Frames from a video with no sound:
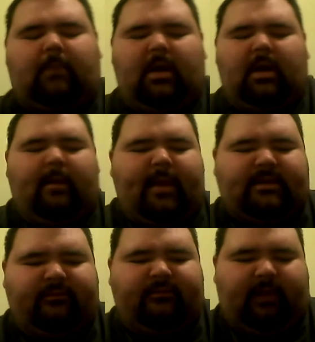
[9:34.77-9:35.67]
amazing
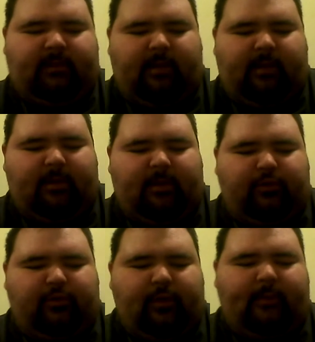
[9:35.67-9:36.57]
film, Terminator
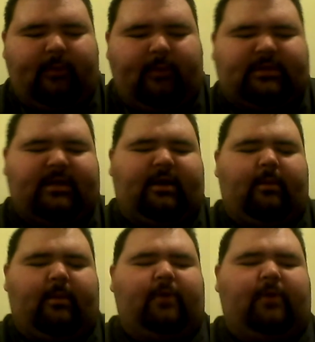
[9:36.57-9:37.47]
2. I would say
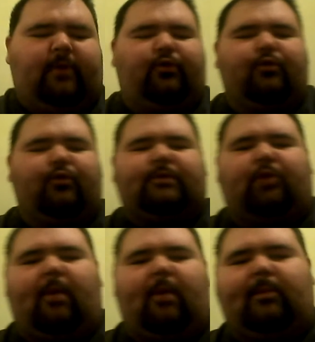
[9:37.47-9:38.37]
Terminator 2 is
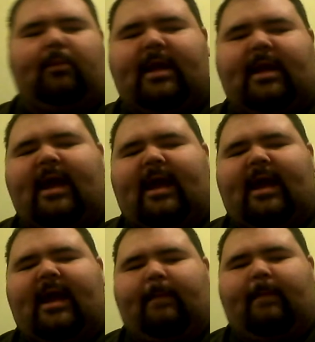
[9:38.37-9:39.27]
probably
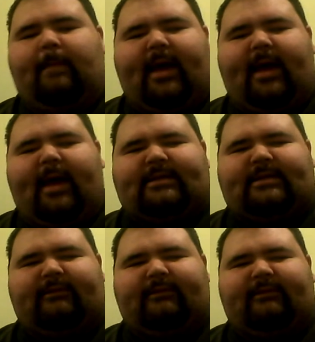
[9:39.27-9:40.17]
the best
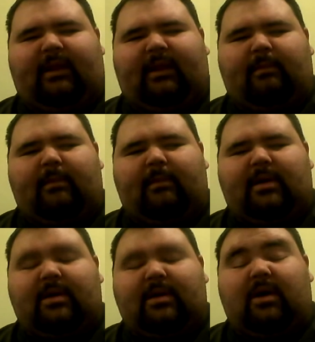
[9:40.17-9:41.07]
film
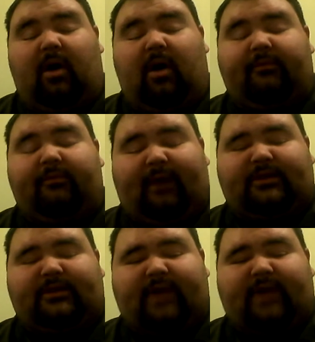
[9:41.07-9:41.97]
of the
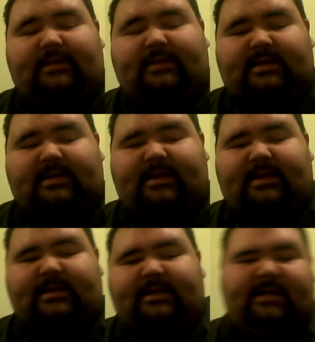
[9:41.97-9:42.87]
franchise. It's easy to
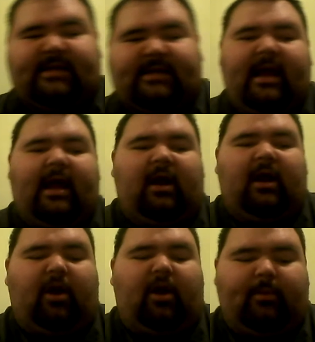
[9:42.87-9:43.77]
say. A lot
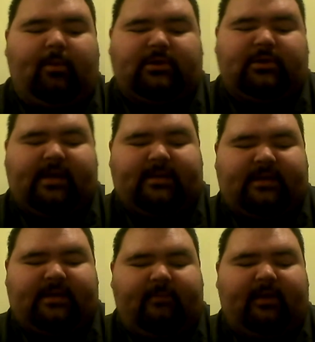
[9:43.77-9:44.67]
of people say the
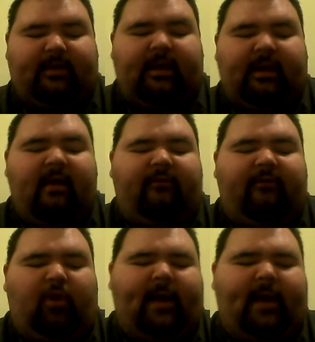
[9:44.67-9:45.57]
same thing. For a
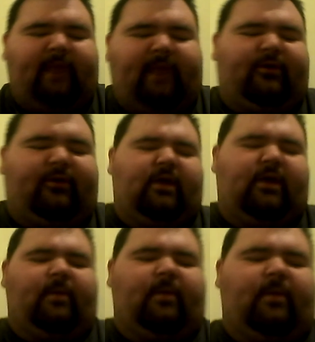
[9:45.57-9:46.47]
while, I thought
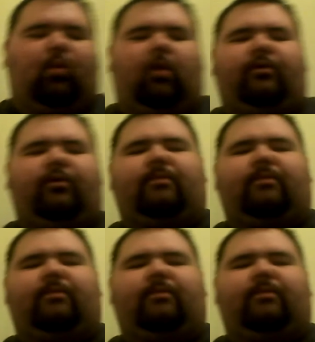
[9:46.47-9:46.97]
Terminator 1